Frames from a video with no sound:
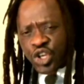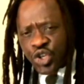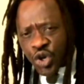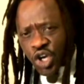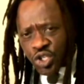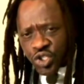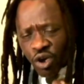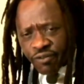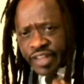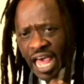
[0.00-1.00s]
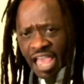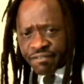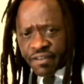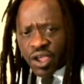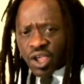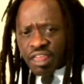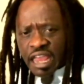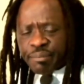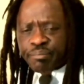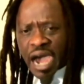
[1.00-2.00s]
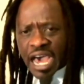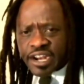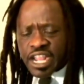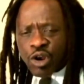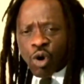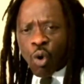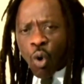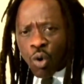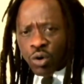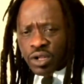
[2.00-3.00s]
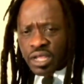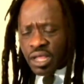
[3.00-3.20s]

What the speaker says: nucleus of life that matter cannot hold.